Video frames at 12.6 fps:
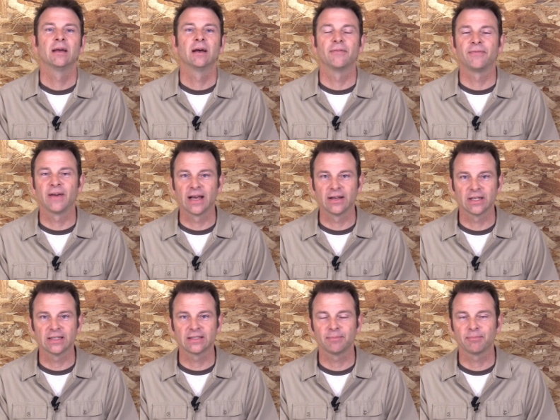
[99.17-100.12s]
A
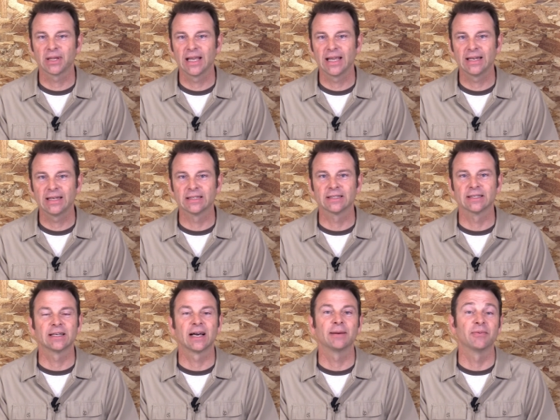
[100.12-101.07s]
foundation plan is a
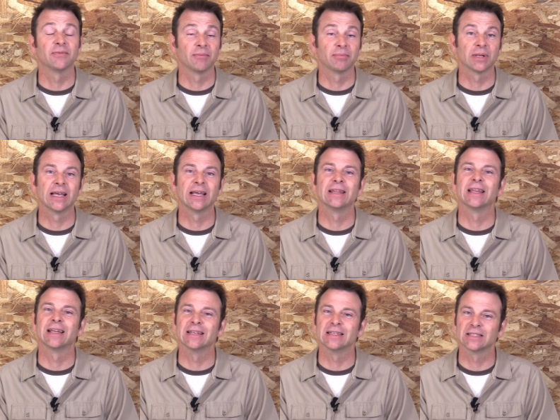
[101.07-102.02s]
type of a plan
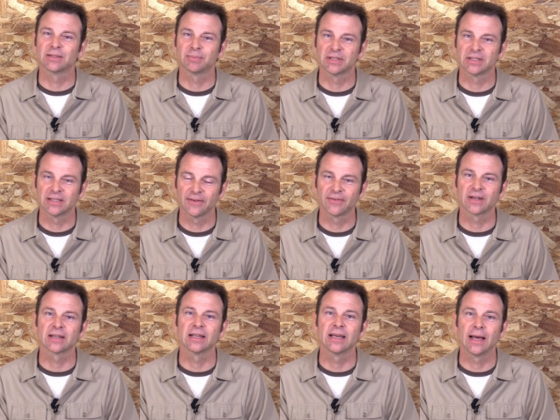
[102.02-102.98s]
that is
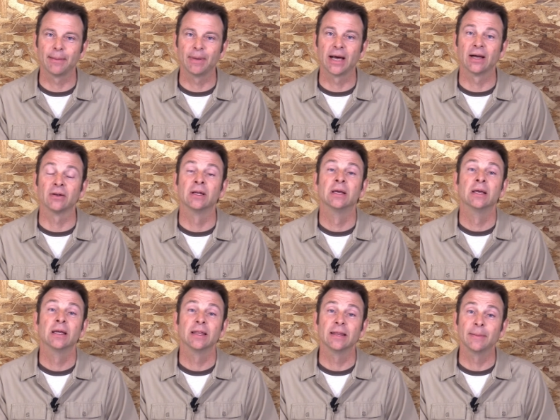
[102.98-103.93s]
specifically about
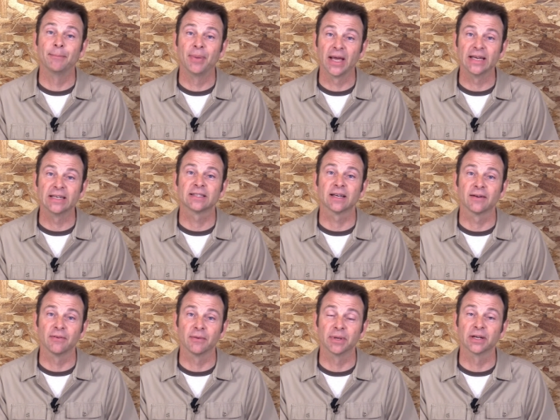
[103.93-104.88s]
the base
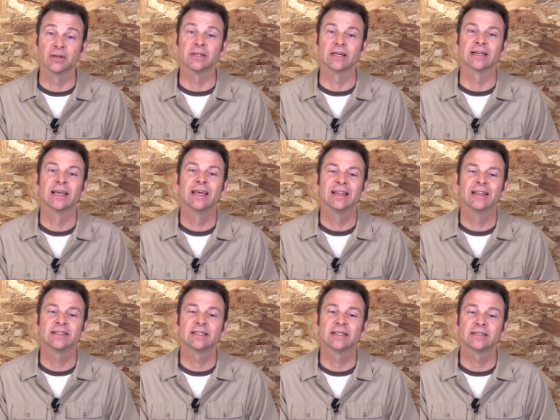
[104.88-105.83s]
of a building.
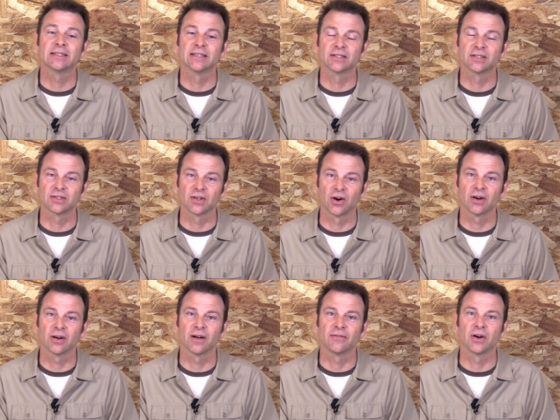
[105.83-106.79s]
This is the
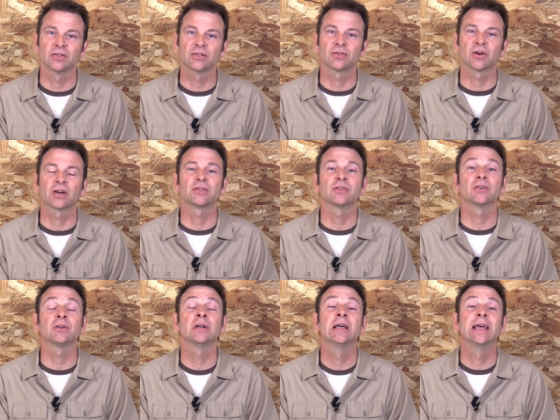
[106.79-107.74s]
start of our
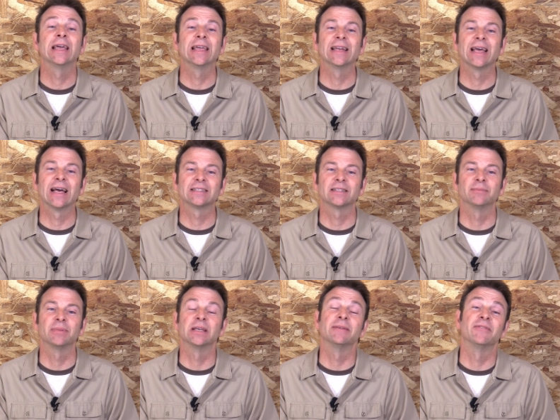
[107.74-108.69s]
structure. It has to
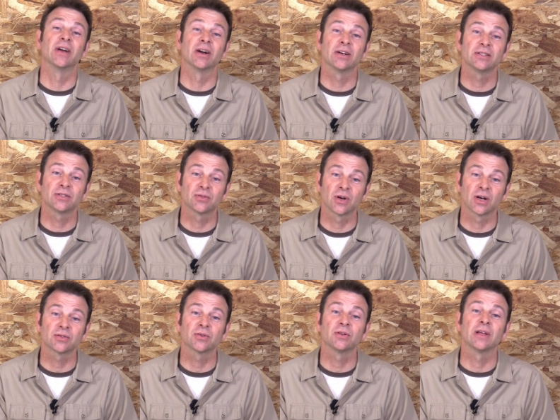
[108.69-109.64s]
be very
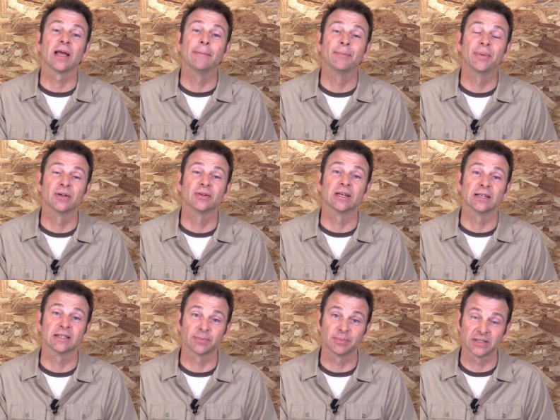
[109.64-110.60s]
structural and built in
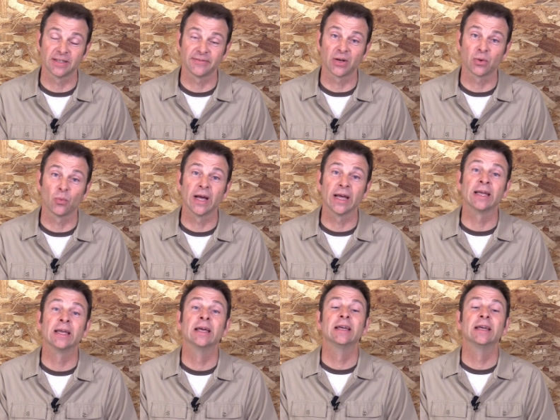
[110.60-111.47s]
a specific way